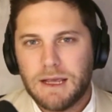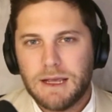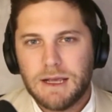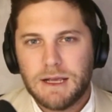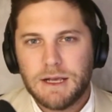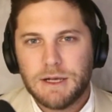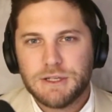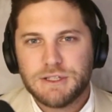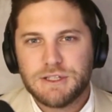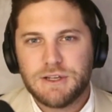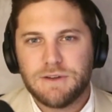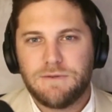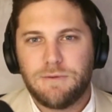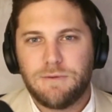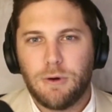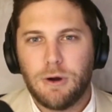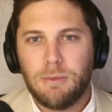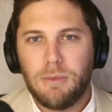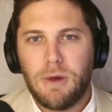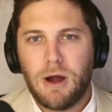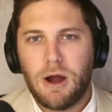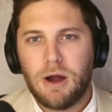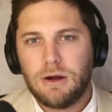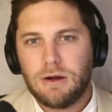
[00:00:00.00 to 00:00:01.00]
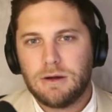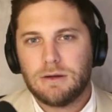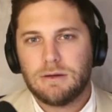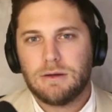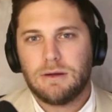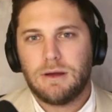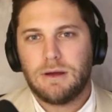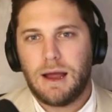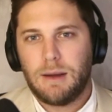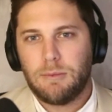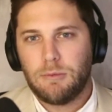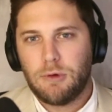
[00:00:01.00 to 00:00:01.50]
So for Mark,
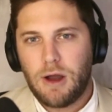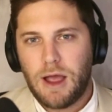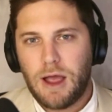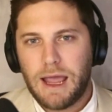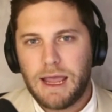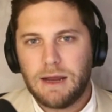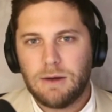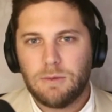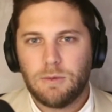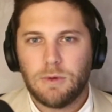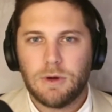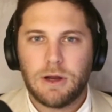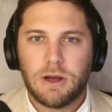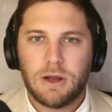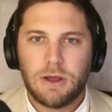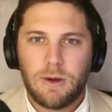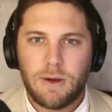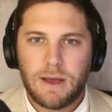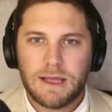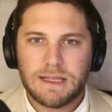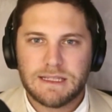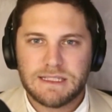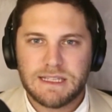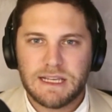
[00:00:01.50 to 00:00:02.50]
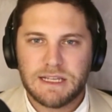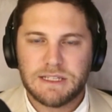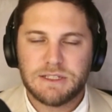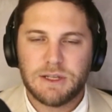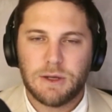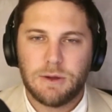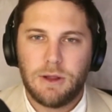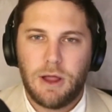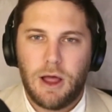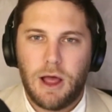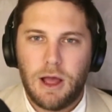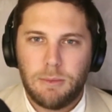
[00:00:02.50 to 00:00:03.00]
I'm Ryan. We're going to go ahead and say so
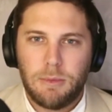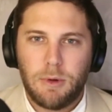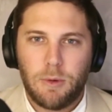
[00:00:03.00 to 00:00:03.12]
long,